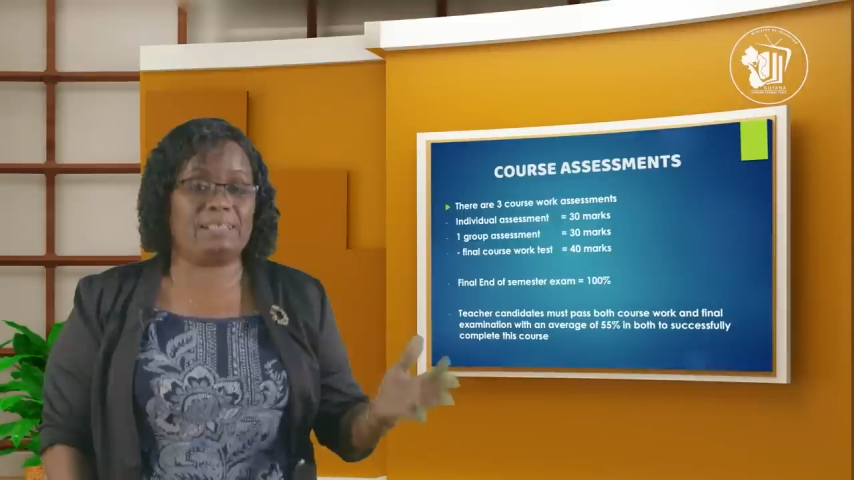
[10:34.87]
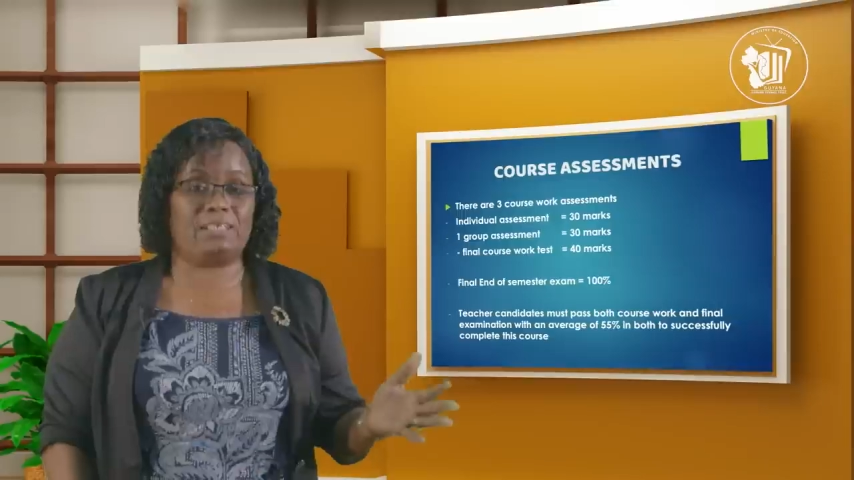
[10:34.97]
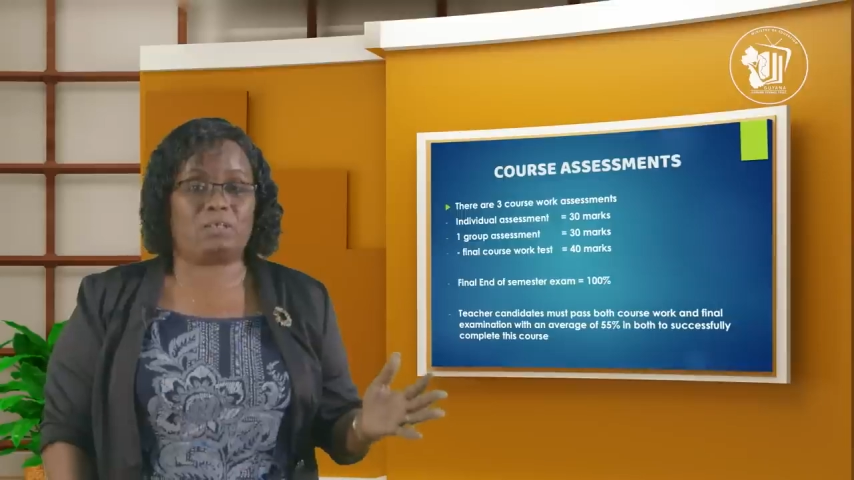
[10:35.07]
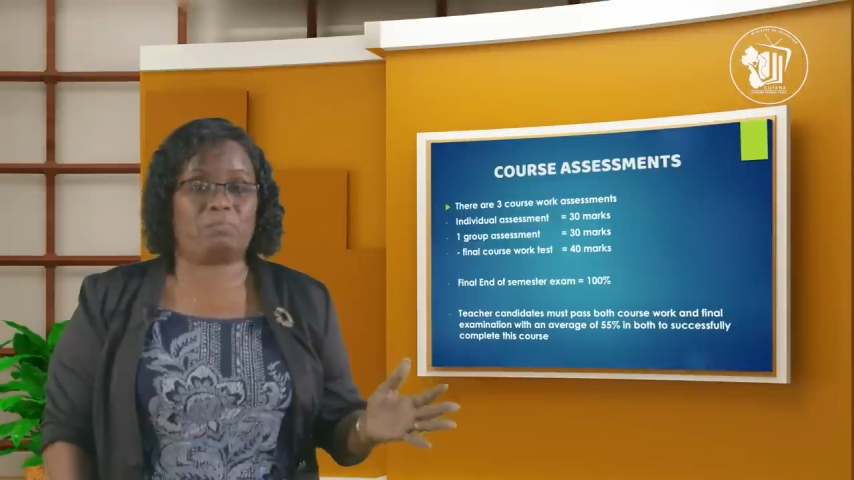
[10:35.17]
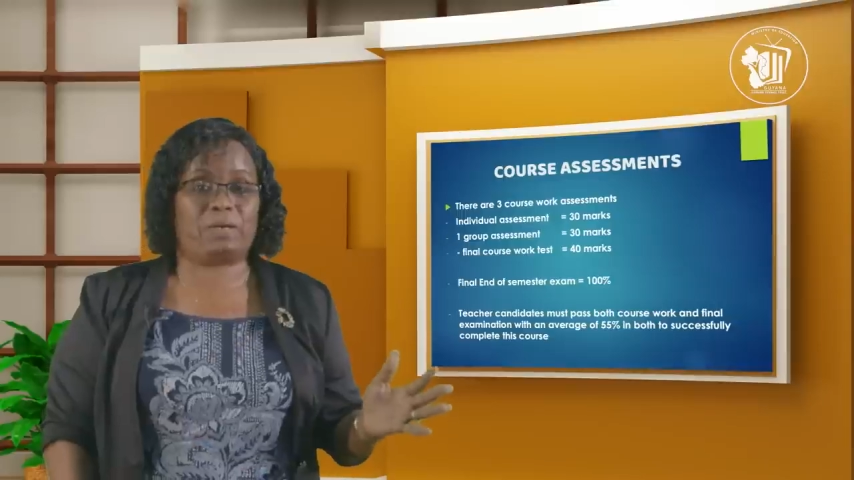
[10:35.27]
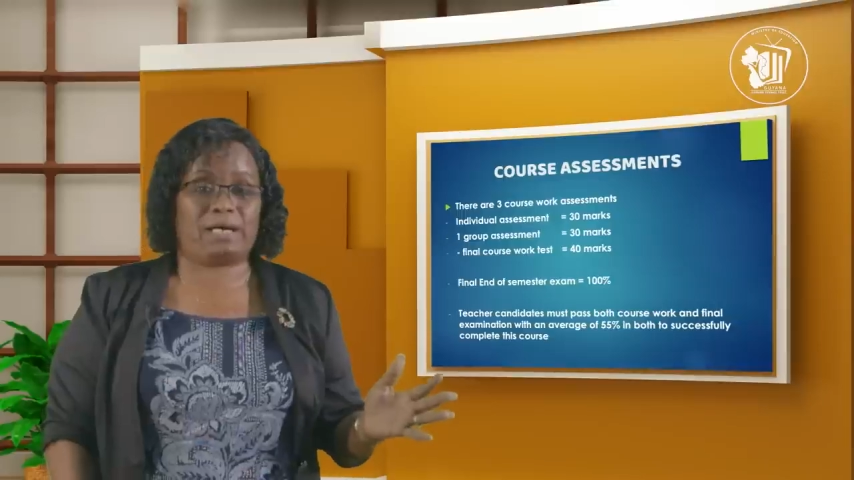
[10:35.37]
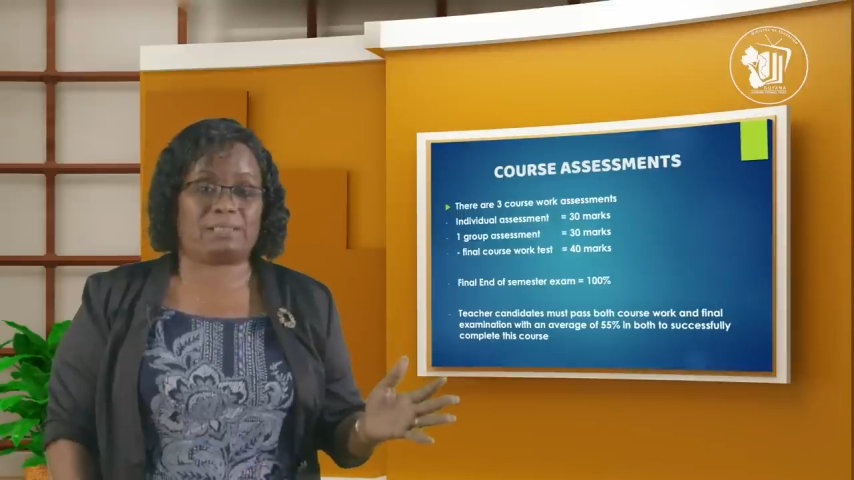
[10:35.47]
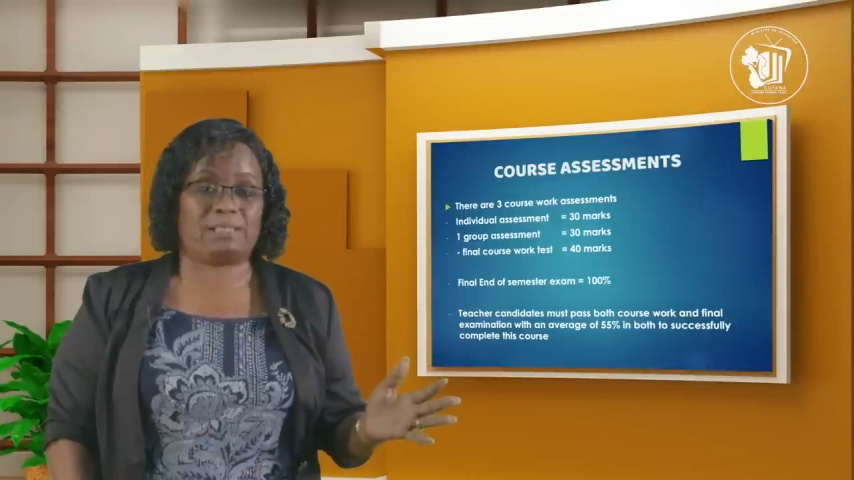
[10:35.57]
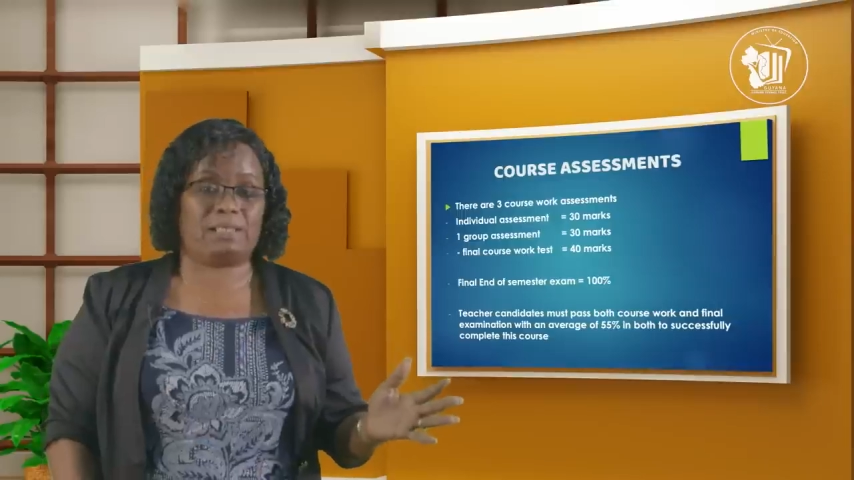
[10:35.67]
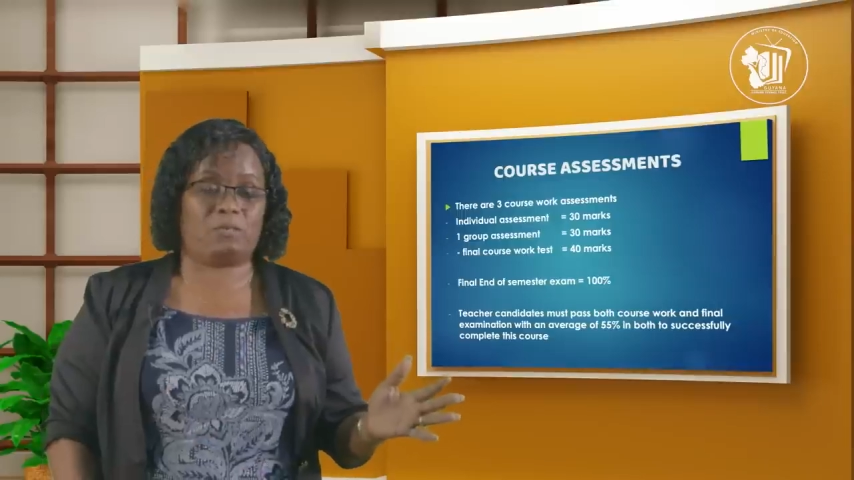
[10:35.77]
did not
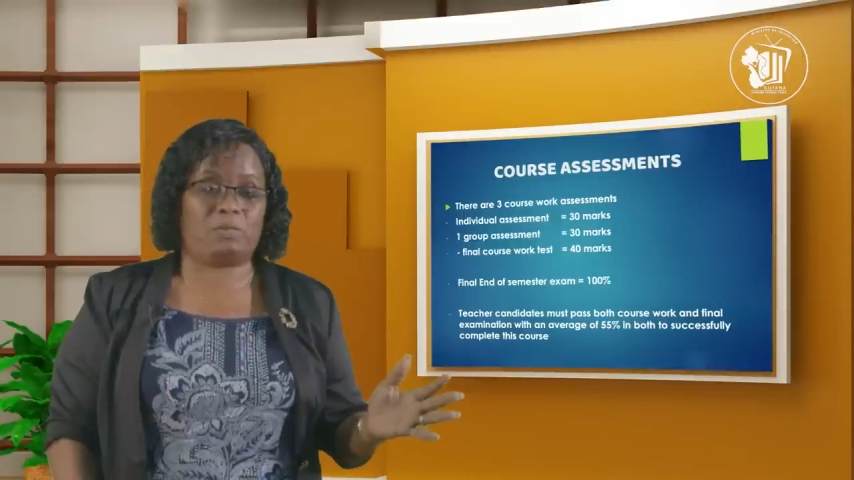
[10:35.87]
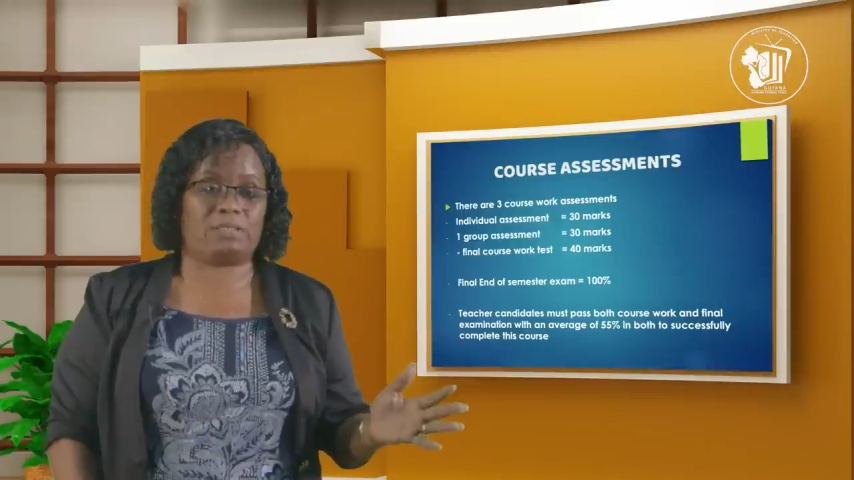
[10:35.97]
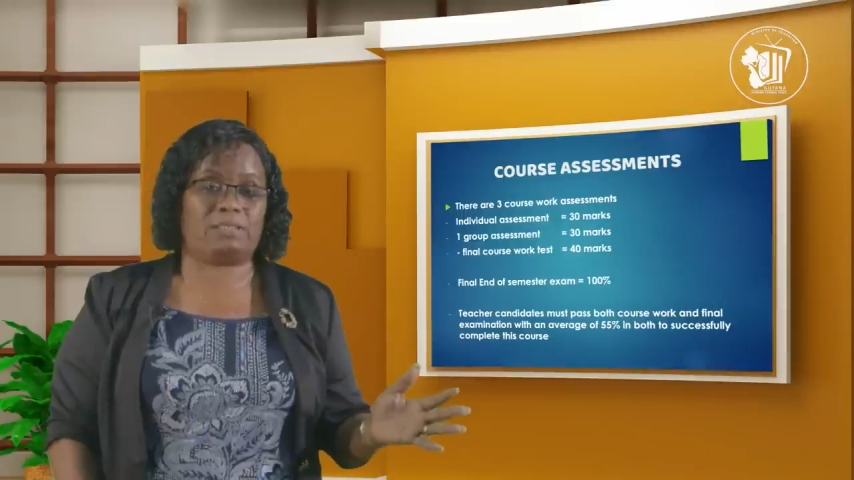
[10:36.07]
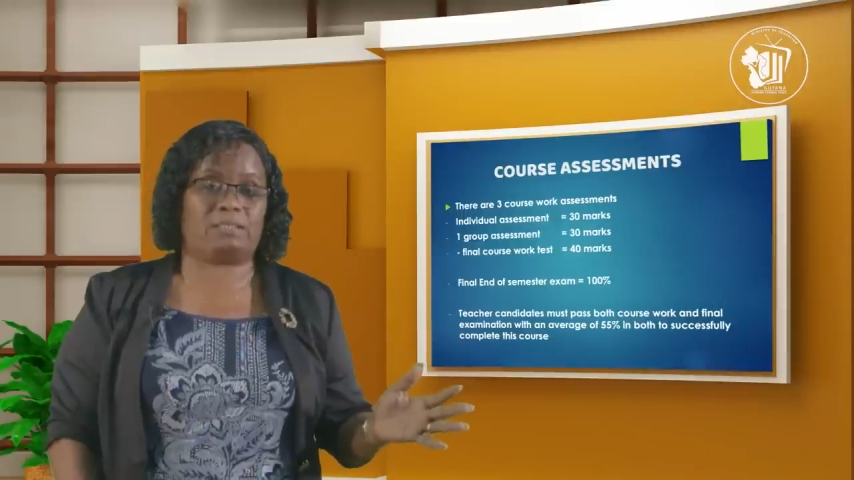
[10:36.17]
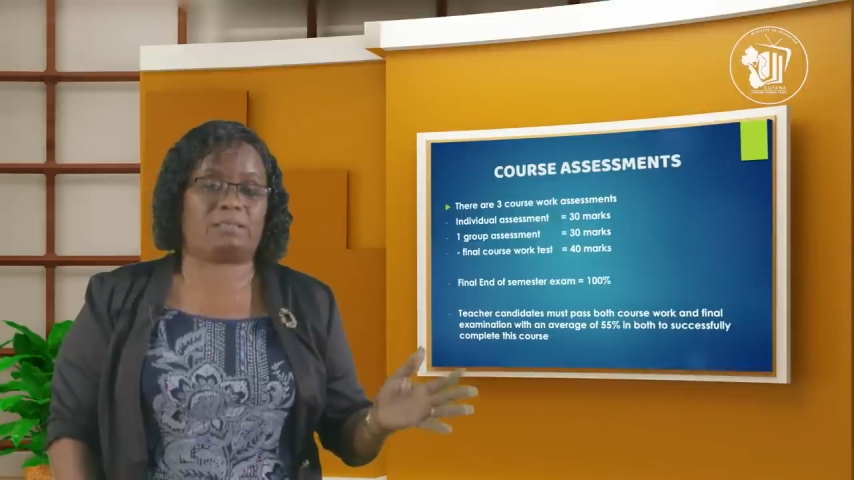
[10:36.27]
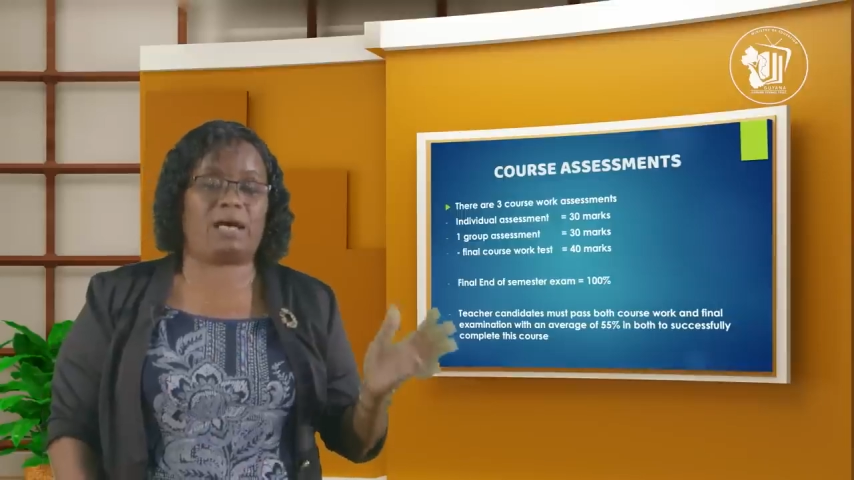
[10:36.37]
pass linguistics.